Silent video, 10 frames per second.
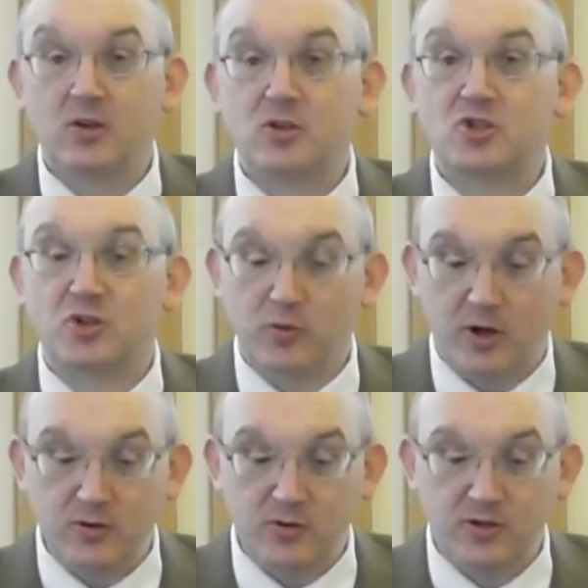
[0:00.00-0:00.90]

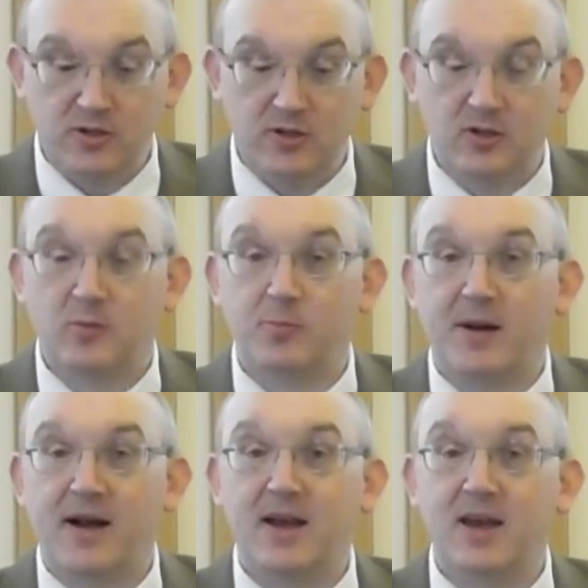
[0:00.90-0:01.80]
surrounded
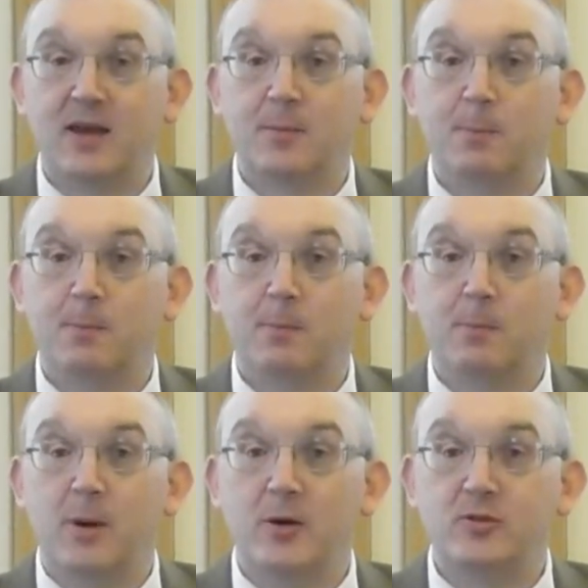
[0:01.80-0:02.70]
by
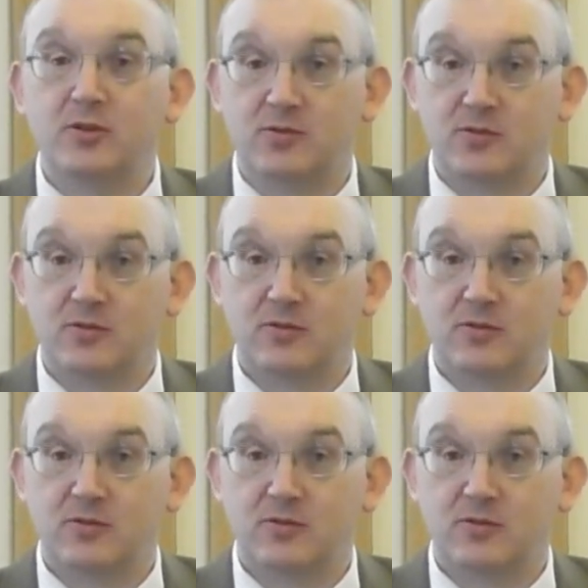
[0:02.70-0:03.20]
mountains.